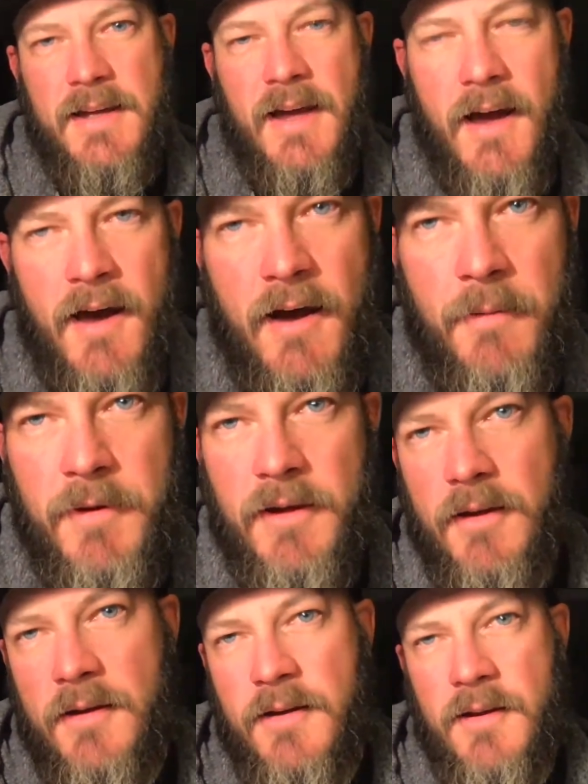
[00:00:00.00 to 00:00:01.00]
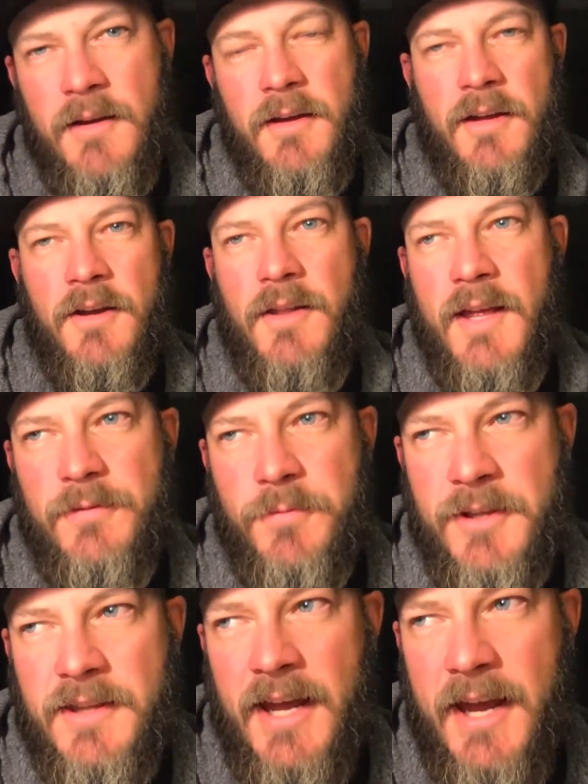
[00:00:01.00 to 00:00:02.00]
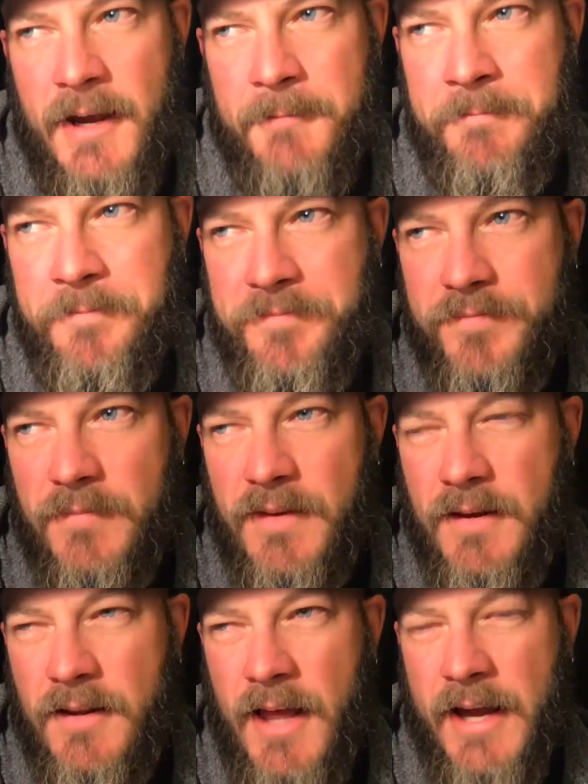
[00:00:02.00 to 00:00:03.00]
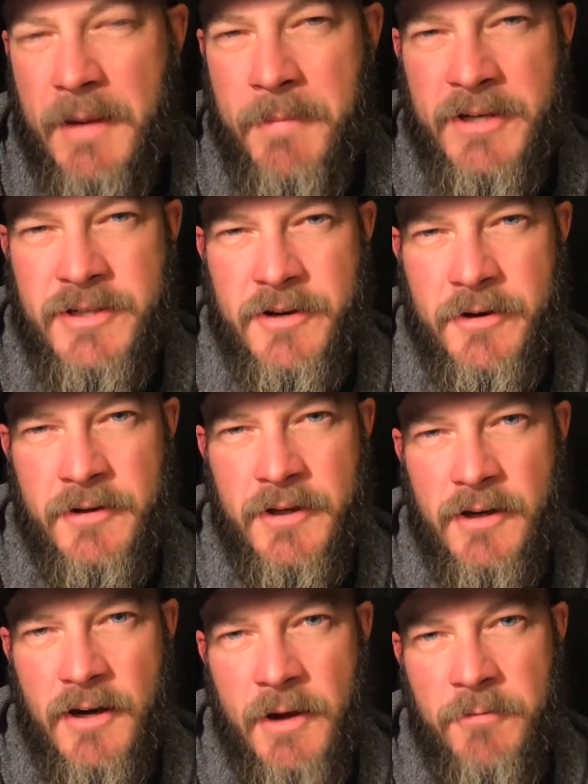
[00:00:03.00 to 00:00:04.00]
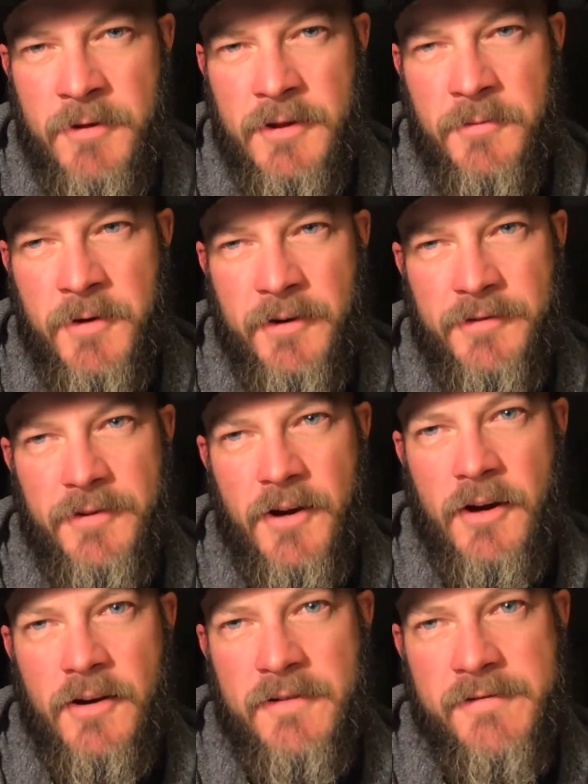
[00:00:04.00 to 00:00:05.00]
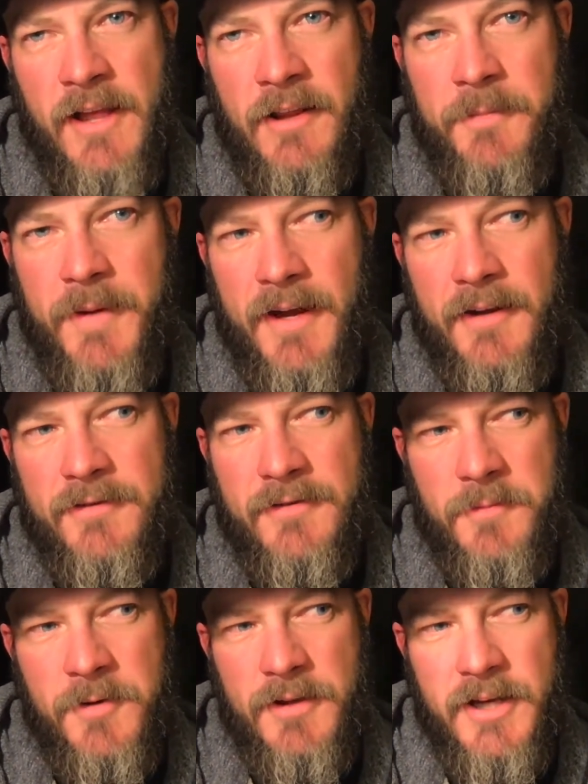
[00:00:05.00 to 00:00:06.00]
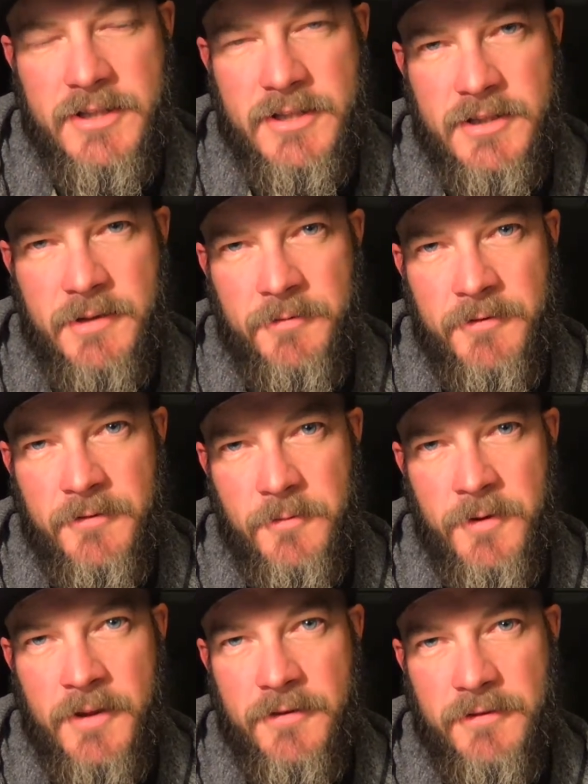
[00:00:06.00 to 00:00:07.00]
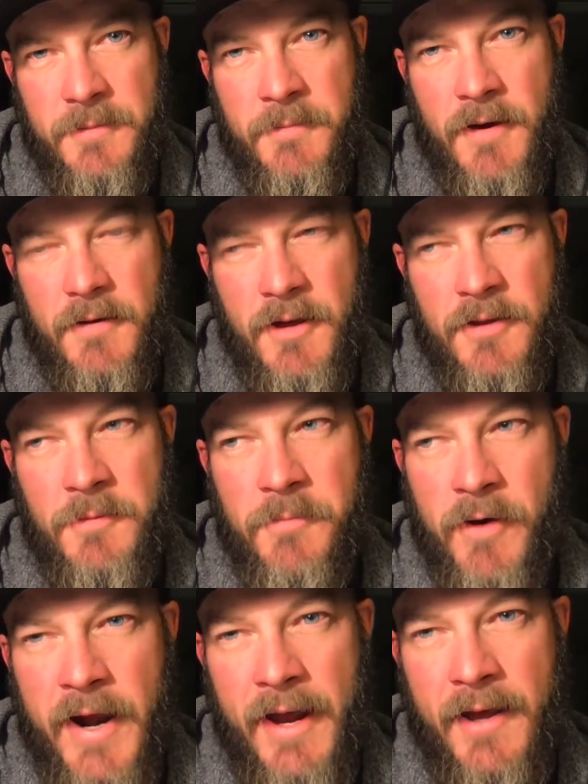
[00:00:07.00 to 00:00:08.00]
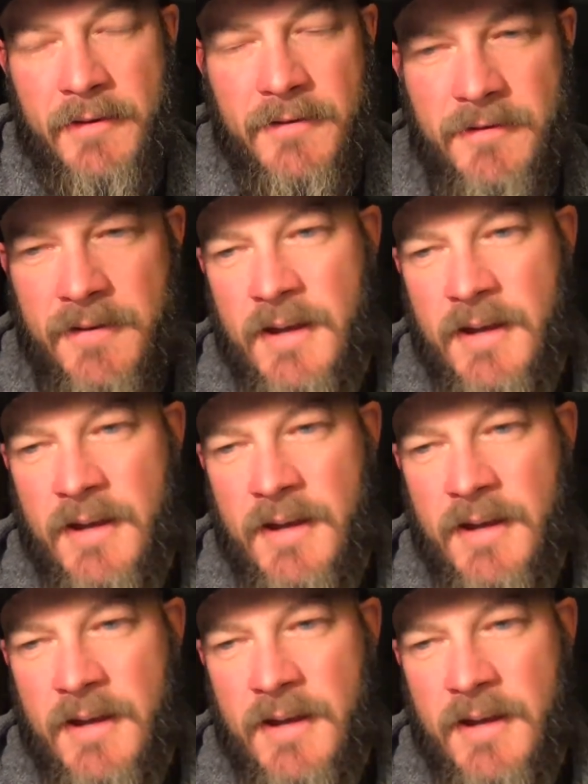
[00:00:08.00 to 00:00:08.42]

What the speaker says: That's one thing. Like I mentioned earlier, I really want to start developing some relationships with some other brands.